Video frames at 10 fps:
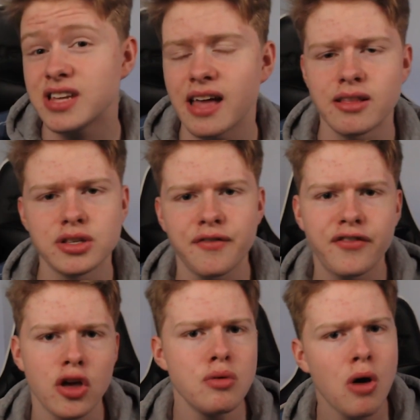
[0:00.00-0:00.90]
And there was a
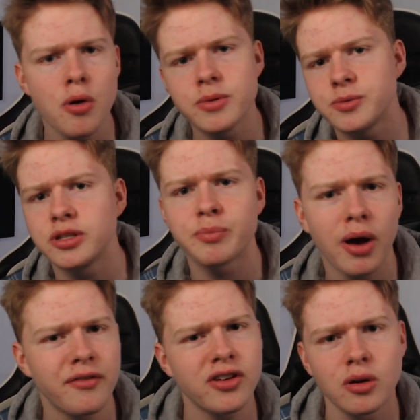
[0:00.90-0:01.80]
few moments where
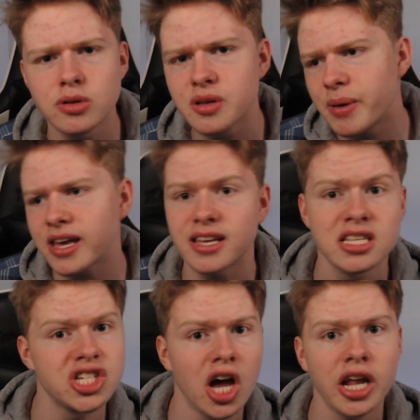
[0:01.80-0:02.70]
Dubravka was a bit
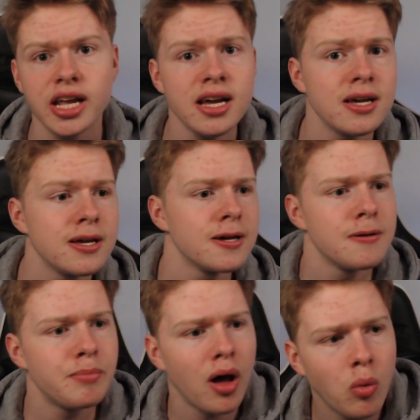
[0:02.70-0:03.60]
concerning.
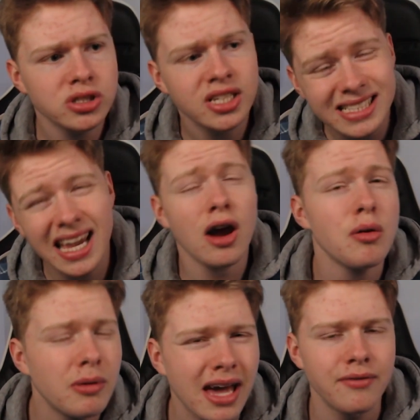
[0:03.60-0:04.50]
But it wasn't a
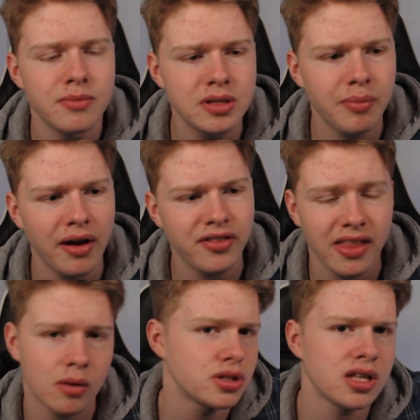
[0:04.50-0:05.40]
terrible game from Dubravka.
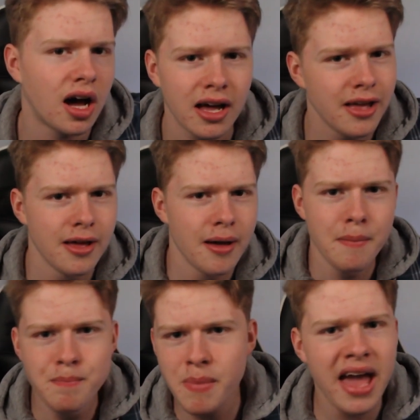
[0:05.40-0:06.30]
That wasn't our
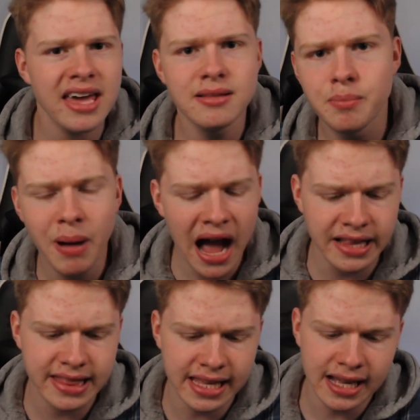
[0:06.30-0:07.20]
main bad
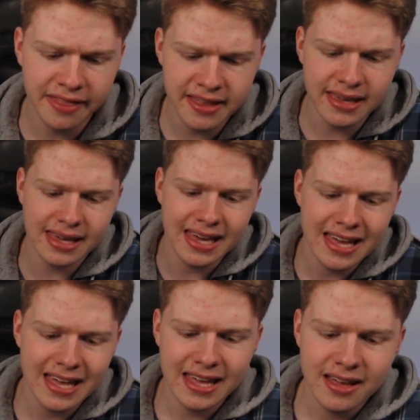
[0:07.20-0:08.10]
thing. I think
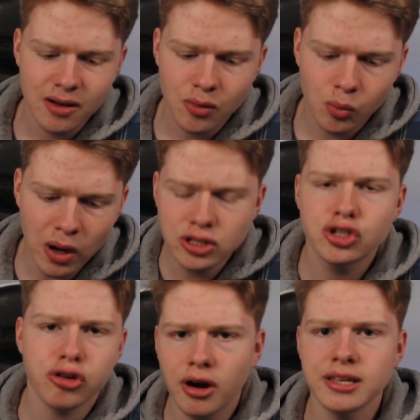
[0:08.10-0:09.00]
when
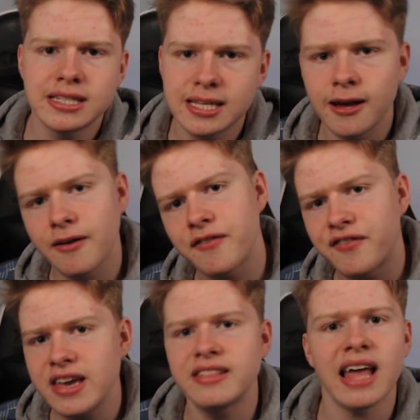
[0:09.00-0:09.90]
trying to
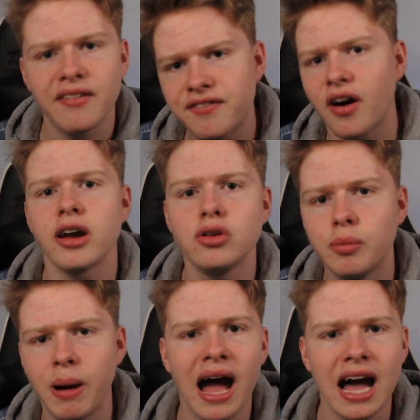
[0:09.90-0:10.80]
feed that final
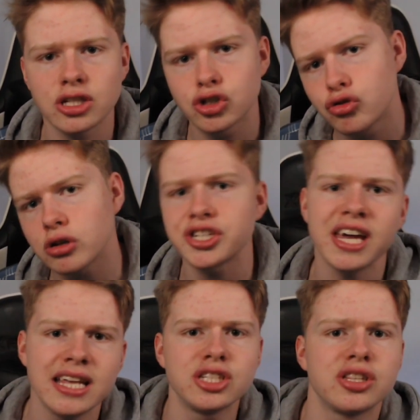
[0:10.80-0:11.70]
pass, crossing it
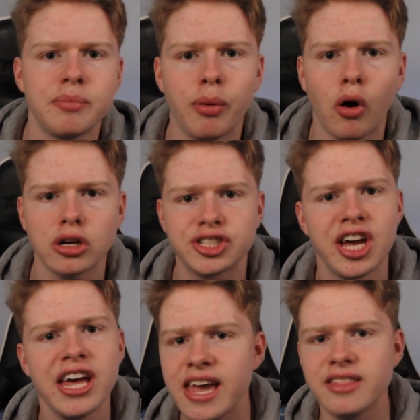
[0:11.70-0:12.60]
into the box
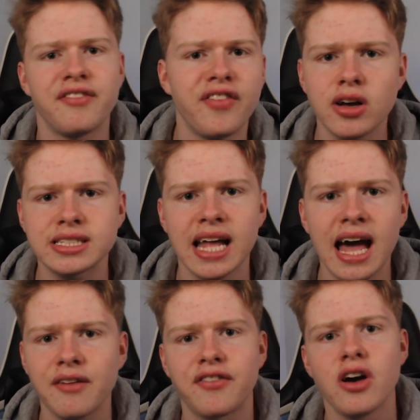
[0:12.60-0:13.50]
in the first
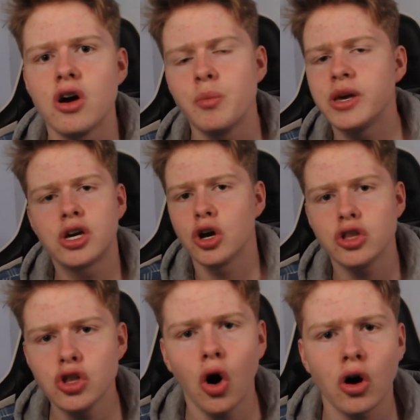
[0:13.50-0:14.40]
half, we could
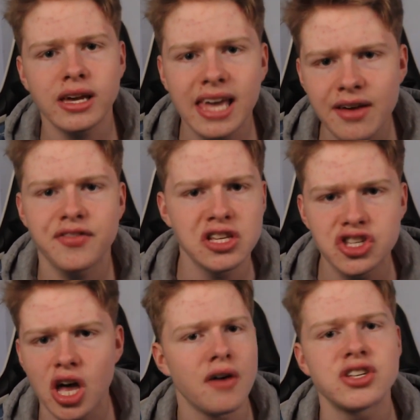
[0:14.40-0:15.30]
not give the
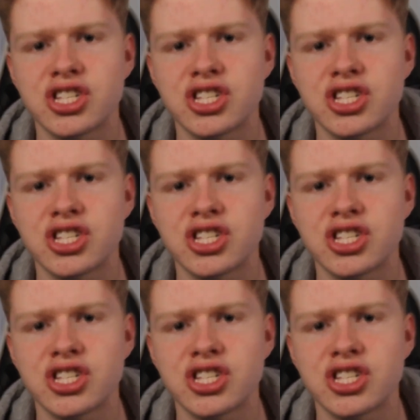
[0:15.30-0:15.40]
service